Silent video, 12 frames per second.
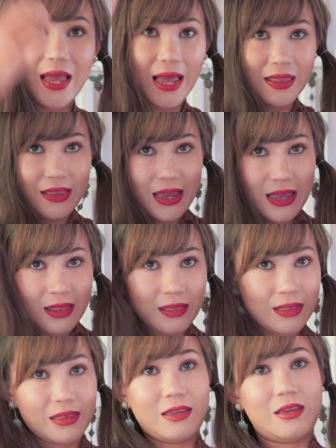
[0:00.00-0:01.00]
And then,
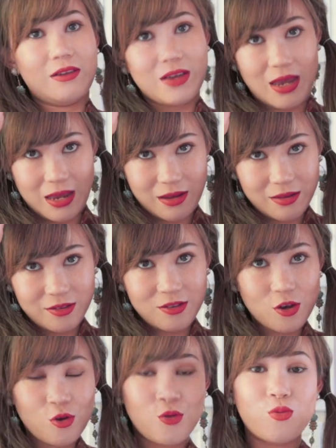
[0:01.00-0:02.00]
okay,
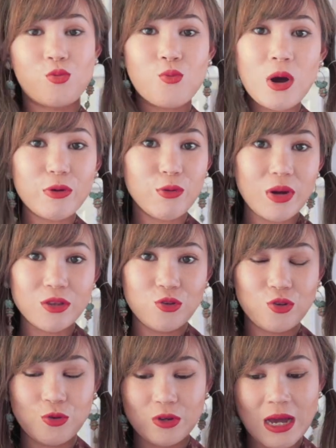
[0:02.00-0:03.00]
so what we want
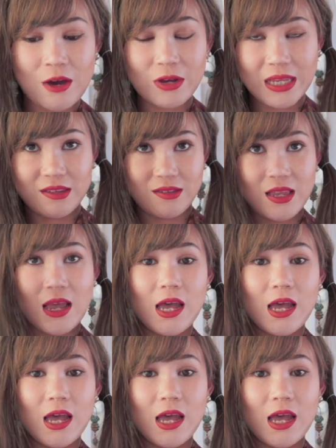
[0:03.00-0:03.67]
to do now is